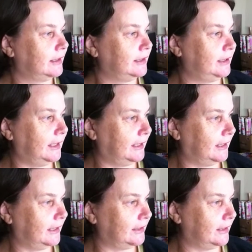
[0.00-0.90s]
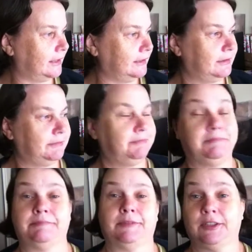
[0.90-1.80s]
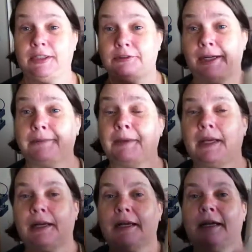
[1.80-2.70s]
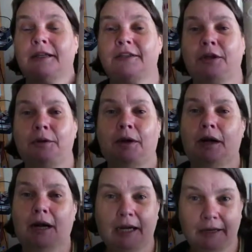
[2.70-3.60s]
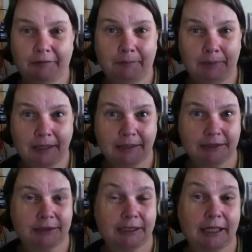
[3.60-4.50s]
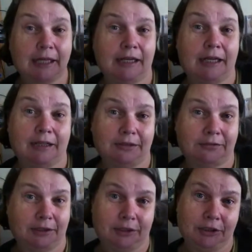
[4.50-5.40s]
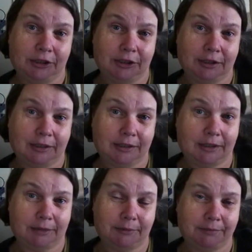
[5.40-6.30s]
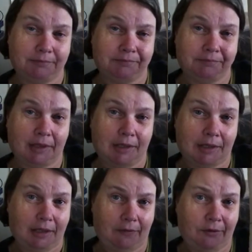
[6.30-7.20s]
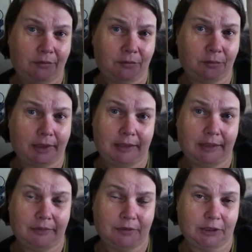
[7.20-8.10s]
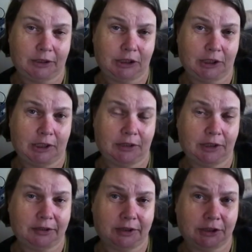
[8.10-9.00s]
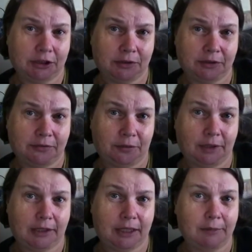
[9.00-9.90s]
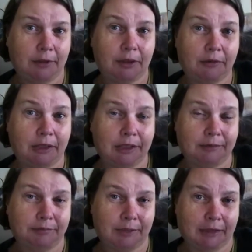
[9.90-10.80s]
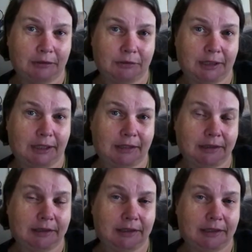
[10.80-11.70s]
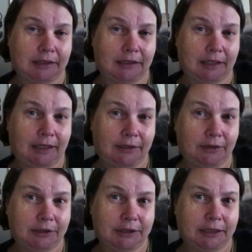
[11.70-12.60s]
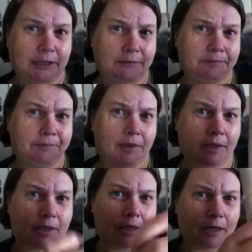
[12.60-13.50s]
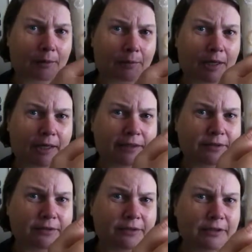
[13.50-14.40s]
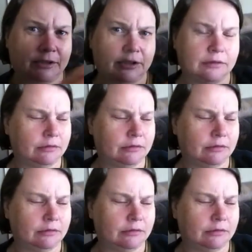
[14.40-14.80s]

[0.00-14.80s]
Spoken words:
checking things out. Sidetrack. So I have managed to get the house finished. And this was one day of stitching. I only stitched on this for one day, but I really knuckled down and got it done. I had to stitch.